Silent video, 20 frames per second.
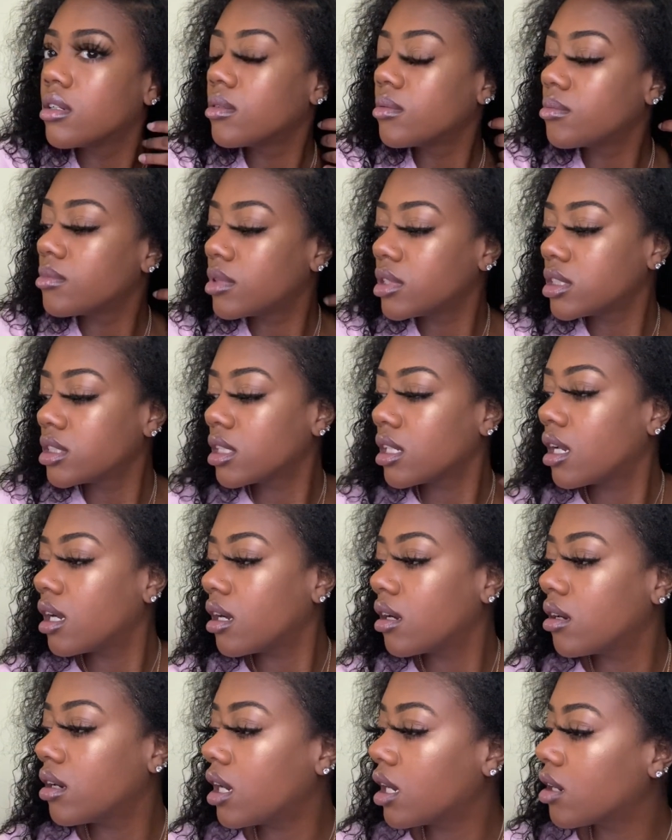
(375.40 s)
Brush it
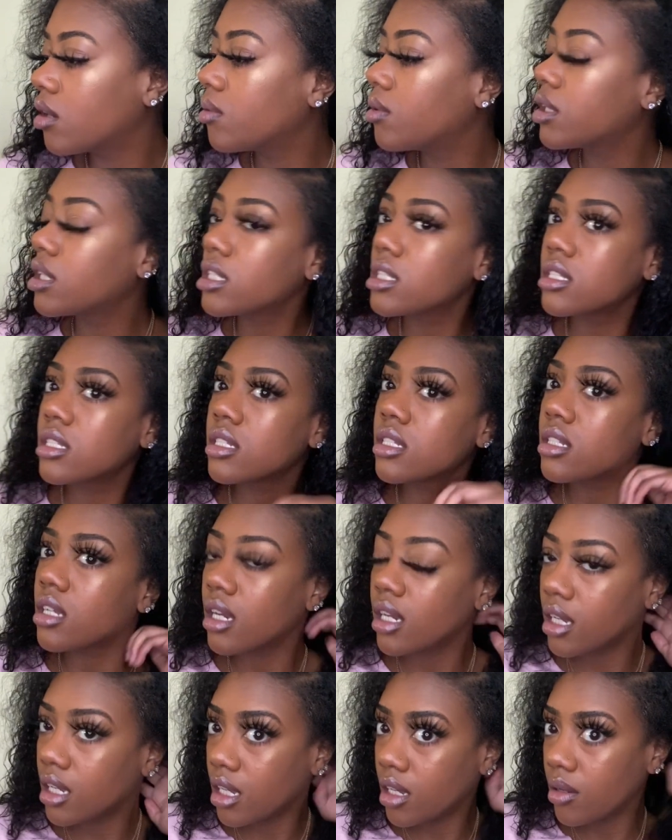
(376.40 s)
out. I don't want it to
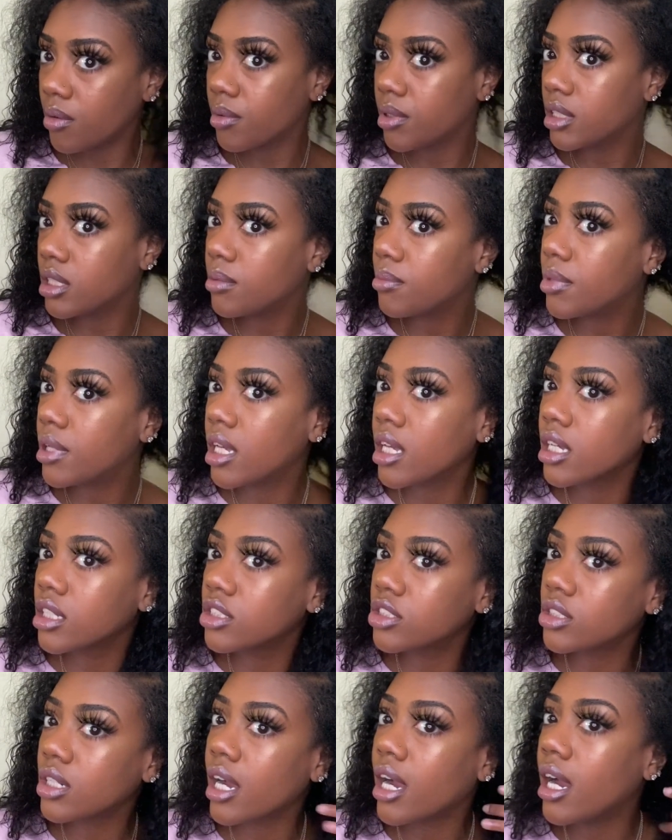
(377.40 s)
start getting really big and
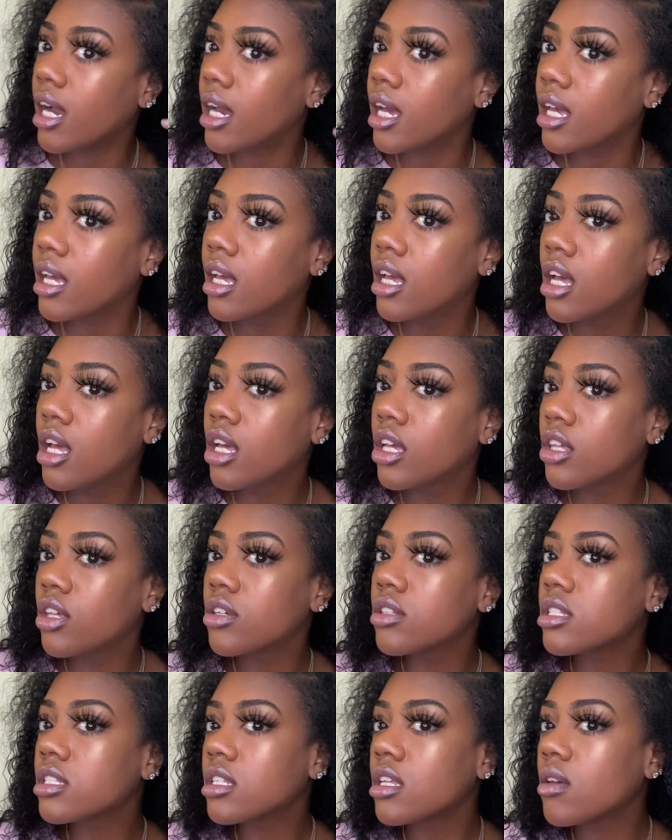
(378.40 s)
dry. You'll
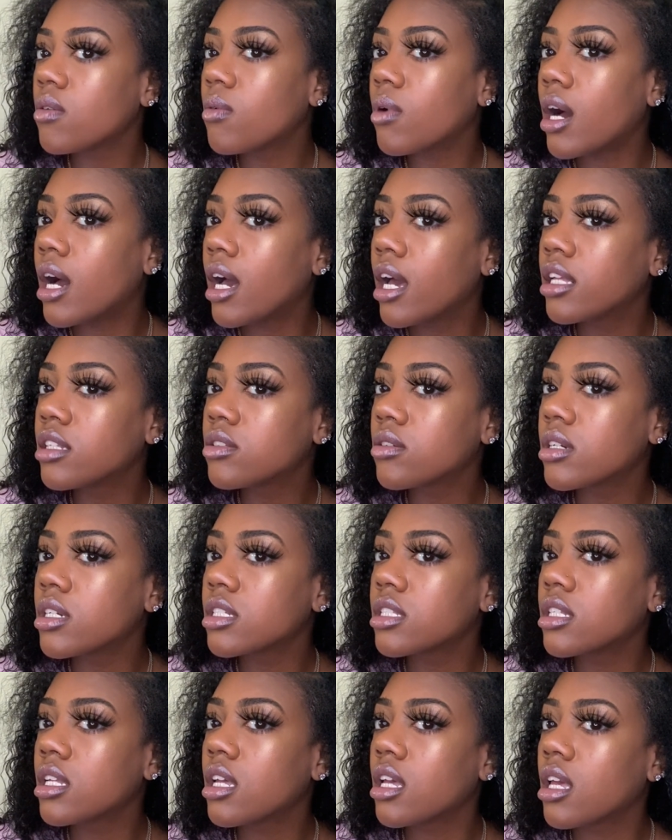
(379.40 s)
see why
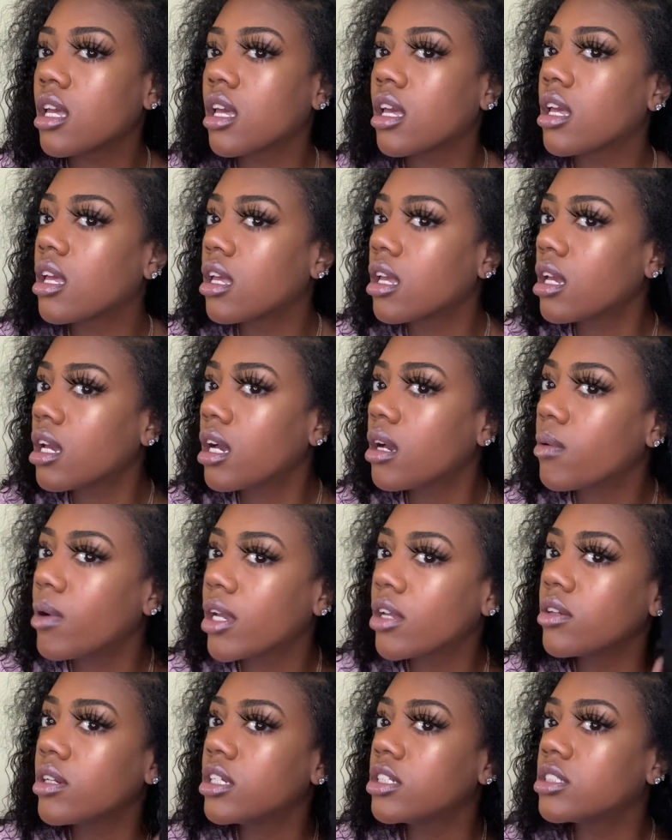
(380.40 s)
towards the end, why
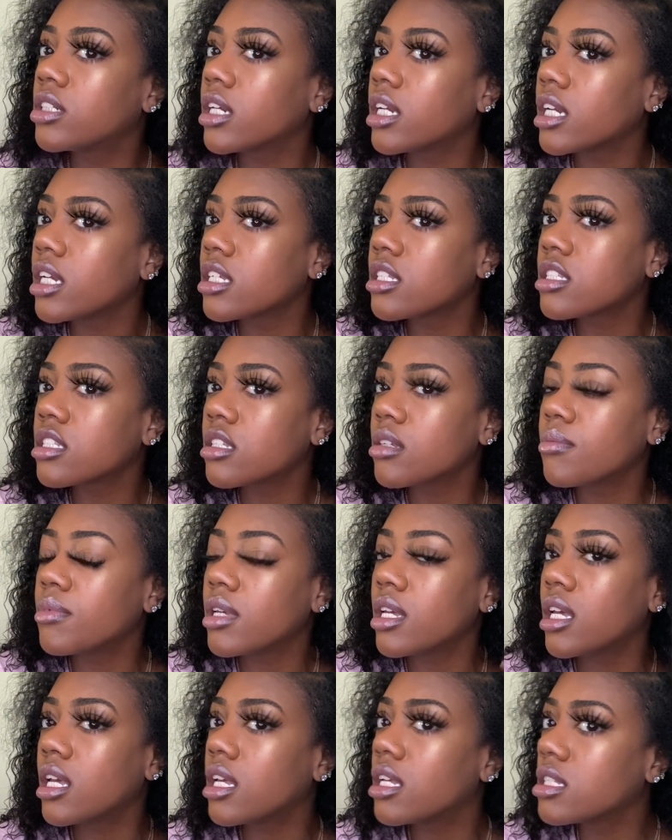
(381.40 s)
you need your ends to
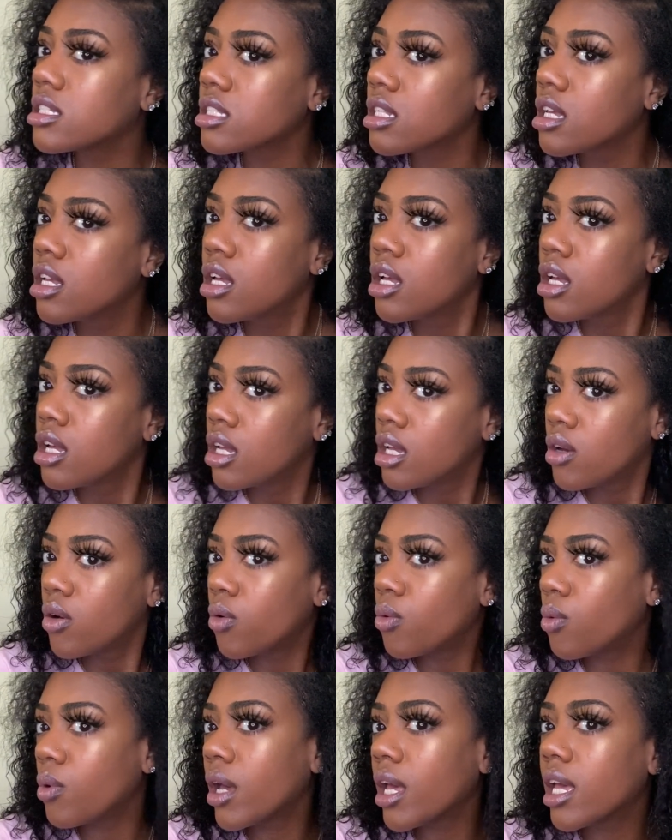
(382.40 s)
be as
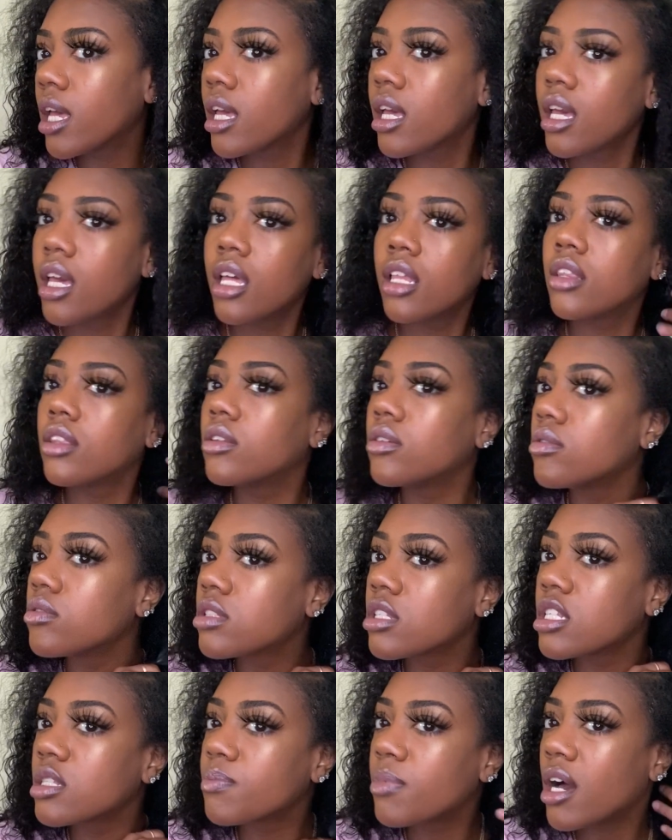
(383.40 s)
wet and loose
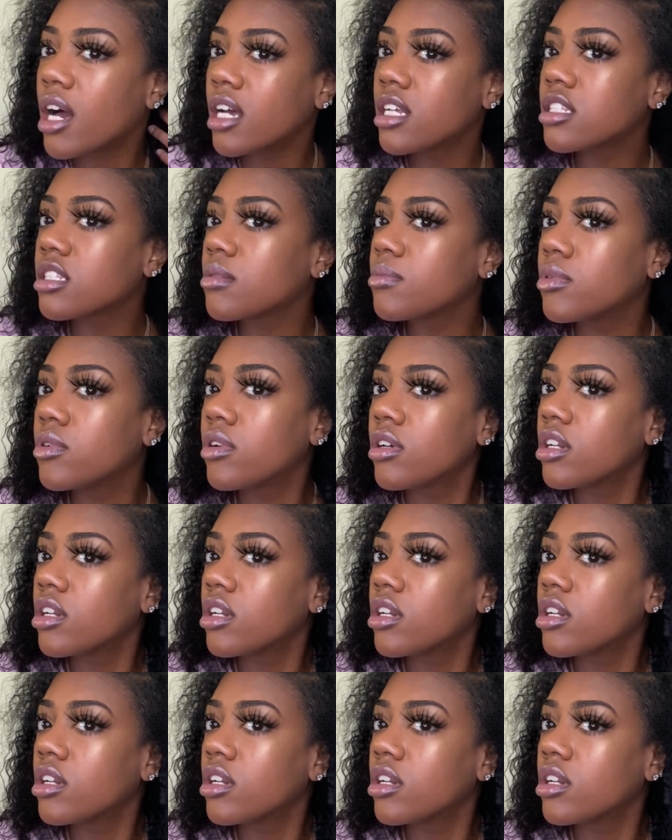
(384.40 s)
as possible.